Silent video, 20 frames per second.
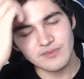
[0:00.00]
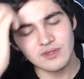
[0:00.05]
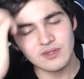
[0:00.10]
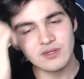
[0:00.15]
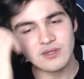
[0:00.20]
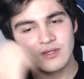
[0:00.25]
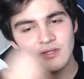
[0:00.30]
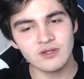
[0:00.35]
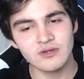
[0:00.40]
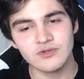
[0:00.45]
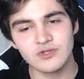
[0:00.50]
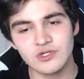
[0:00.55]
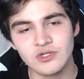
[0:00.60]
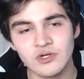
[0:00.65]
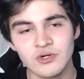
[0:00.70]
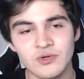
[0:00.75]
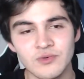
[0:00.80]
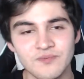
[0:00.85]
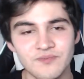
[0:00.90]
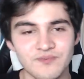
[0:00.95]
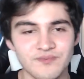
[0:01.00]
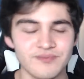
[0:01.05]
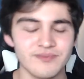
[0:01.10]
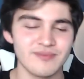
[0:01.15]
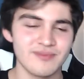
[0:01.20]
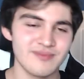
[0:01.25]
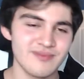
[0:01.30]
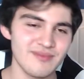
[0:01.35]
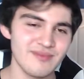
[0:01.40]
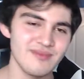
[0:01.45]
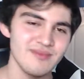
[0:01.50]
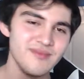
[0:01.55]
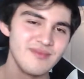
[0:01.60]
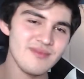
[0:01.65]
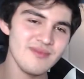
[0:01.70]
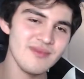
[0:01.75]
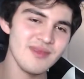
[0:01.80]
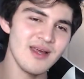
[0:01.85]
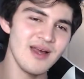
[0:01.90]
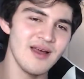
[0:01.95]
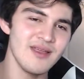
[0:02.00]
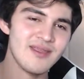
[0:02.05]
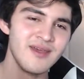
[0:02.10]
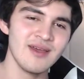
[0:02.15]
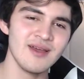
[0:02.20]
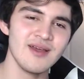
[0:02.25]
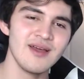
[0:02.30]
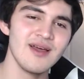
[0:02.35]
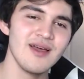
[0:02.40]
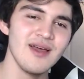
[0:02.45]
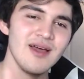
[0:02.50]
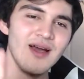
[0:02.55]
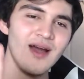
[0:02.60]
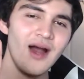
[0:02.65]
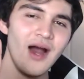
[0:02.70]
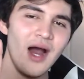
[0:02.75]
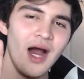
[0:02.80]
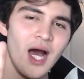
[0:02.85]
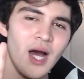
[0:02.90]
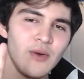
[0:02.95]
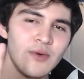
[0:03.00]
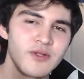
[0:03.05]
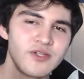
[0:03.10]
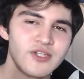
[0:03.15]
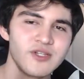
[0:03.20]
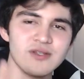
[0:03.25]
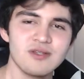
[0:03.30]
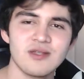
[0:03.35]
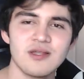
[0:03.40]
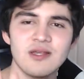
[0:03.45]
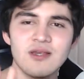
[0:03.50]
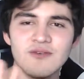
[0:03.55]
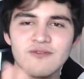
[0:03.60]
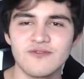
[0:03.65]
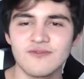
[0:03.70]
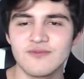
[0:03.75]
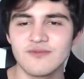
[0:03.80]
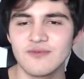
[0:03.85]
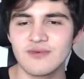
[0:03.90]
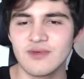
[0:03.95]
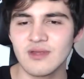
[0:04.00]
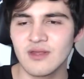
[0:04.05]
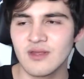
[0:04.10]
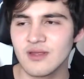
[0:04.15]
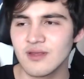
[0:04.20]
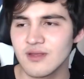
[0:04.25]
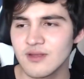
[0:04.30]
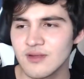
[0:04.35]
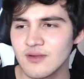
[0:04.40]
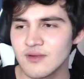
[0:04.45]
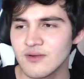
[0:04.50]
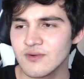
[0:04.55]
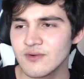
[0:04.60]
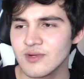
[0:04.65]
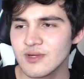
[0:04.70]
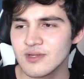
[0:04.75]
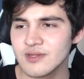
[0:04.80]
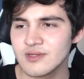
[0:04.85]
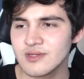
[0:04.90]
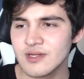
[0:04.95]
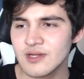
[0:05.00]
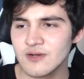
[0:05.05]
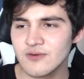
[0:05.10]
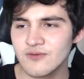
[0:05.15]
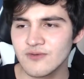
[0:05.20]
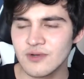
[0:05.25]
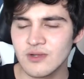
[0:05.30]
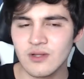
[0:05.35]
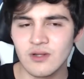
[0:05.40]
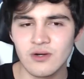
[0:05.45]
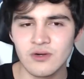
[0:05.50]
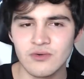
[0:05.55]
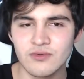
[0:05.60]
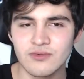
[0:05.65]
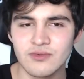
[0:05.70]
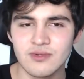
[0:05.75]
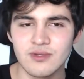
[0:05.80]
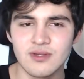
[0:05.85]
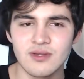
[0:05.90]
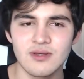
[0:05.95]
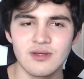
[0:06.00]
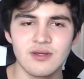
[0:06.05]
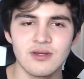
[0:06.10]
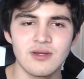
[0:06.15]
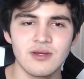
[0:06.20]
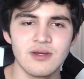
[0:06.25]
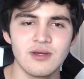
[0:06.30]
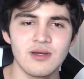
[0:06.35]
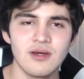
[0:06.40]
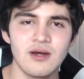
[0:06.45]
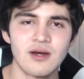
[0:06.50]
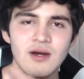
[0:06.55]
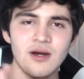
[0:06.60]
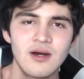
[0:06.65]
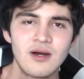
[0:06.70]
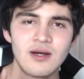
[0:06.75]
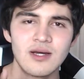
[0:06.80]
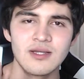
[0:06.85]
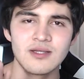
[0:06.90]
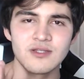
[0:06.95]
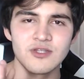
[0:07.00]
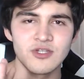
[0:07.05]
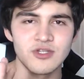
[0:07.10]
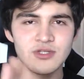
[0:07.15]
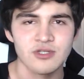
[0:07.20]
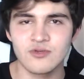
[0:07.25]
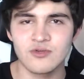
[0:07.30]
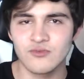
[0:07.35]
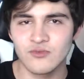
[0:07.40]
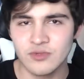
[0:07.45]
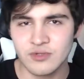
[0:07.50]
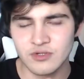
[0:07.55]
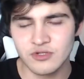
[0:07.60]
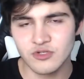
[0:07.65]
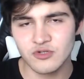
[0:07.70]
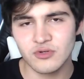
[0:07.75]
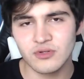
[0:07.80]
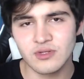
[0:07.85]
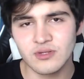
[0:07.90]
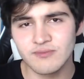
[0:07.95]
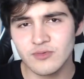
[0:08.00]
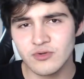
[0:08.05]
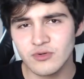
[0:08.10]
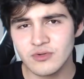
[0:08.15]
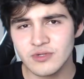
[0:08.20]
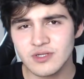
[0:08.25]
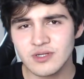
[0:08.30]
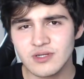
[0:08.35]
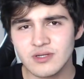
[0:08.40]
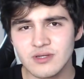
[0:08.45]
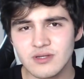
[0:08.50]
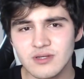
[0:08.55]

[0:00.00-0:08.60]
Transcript: You know, so I think I will just leave the theory stuff alone and just will enjoy the music.